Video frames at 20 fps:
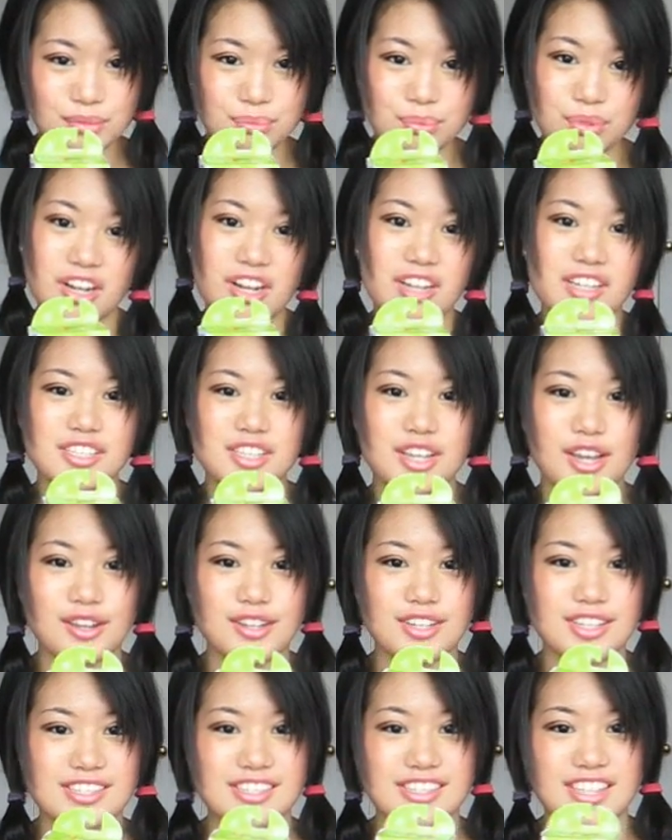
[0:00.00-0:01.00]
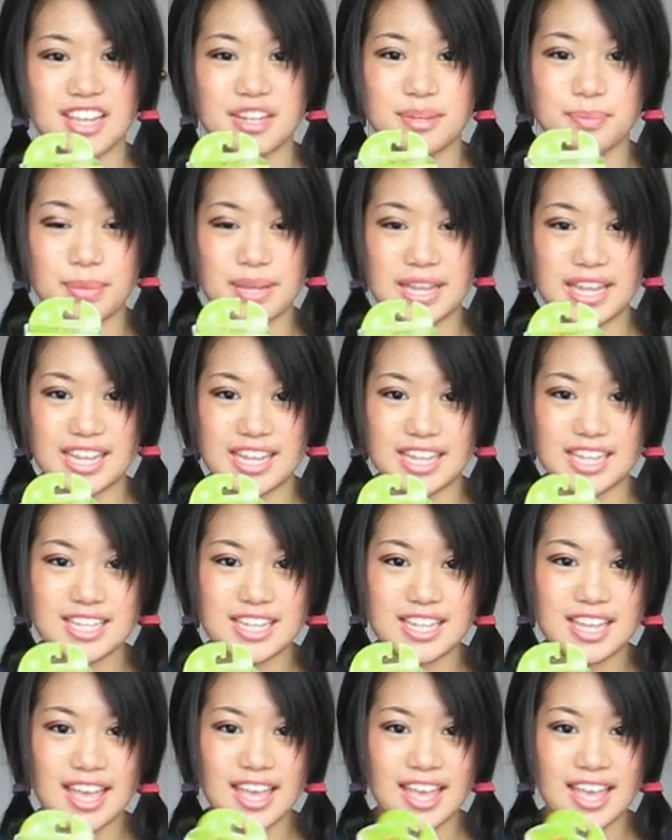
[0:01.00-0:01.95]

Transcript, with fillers: The product code is ZP